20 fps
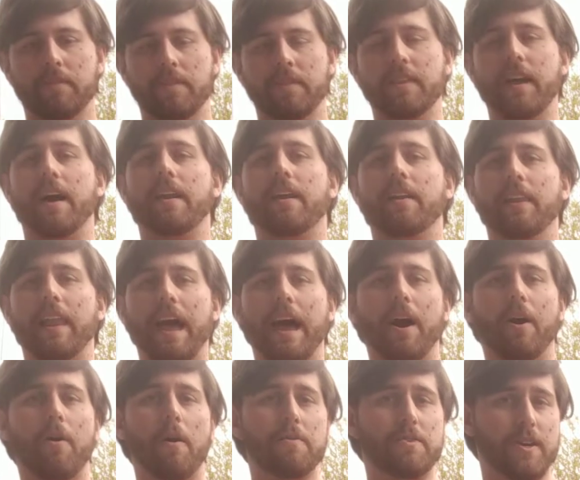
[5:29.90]
not
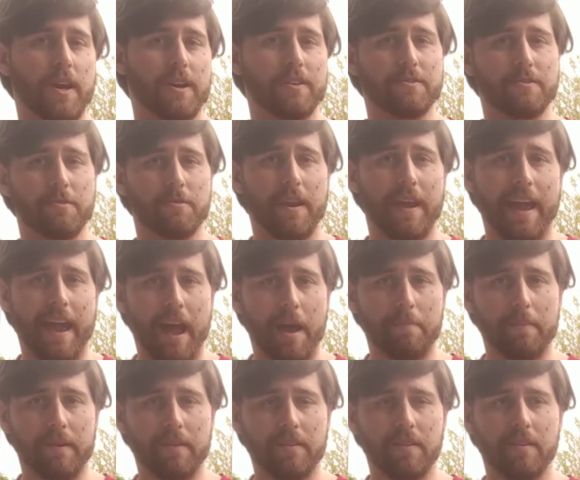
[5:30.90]
allow a change through to
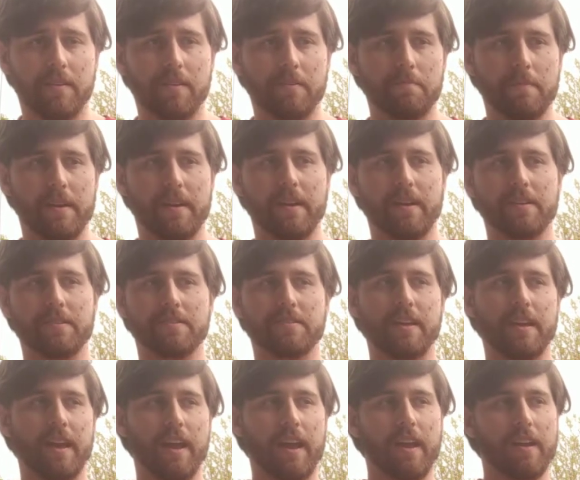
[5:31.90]
happen because
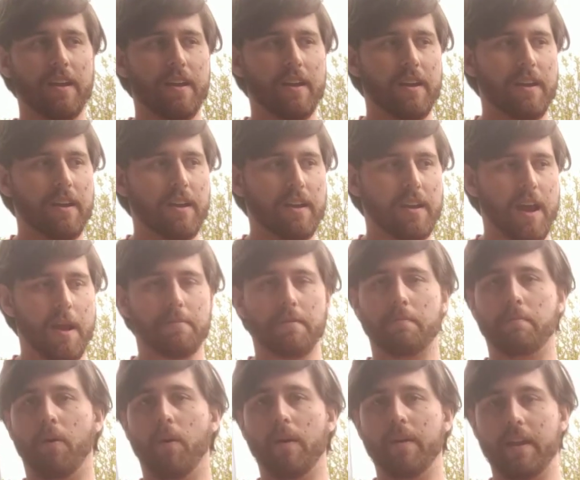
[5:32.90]
they cut the
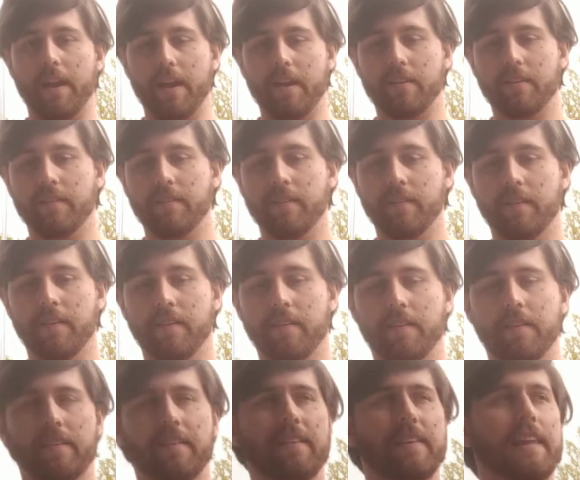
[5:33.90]
point in,
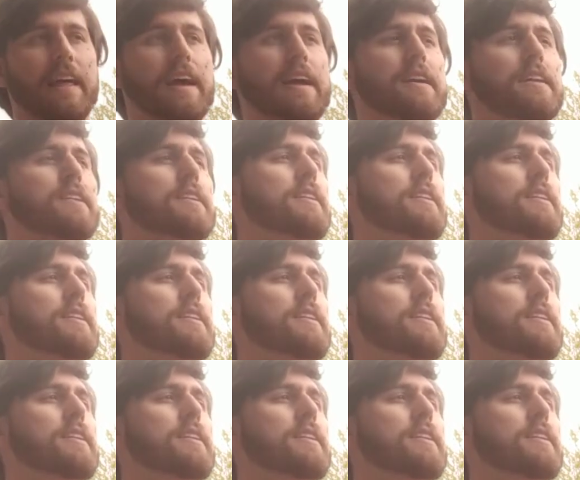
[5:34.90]
like